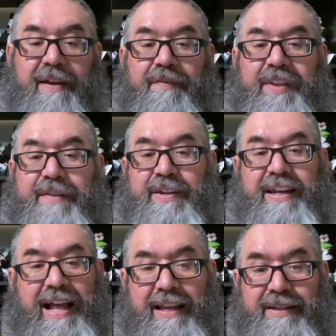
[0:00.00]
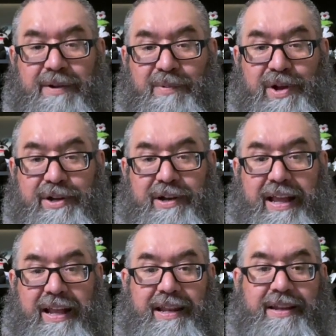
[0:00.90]
They've done Alice in
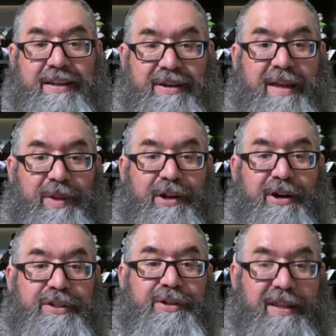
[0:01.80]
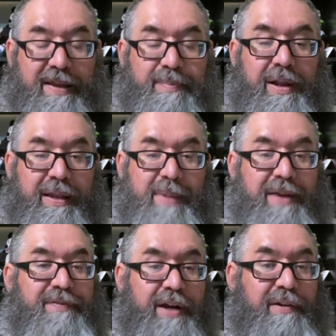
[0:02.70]
Wonderland. You name the cartoon and they probably
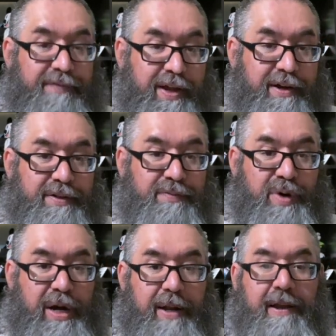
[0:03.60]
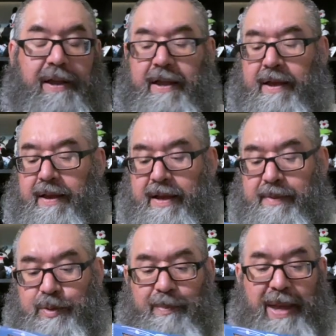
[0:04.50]
made vinyl figures for it.
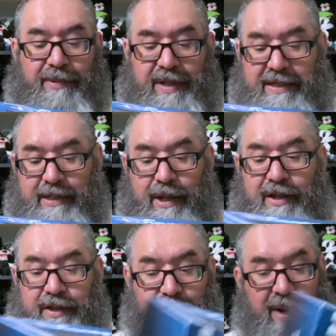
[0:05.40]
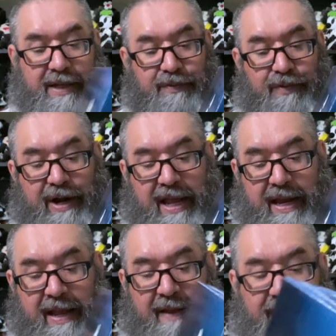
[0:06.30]
So back when Disney got the rights for it,
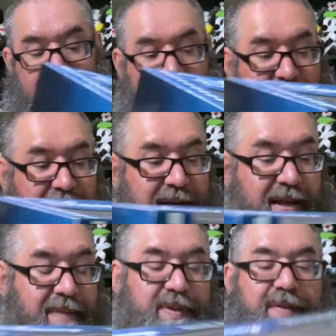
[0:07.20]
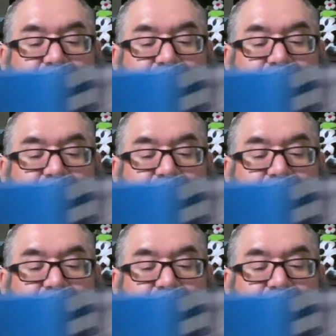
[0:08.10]
they made some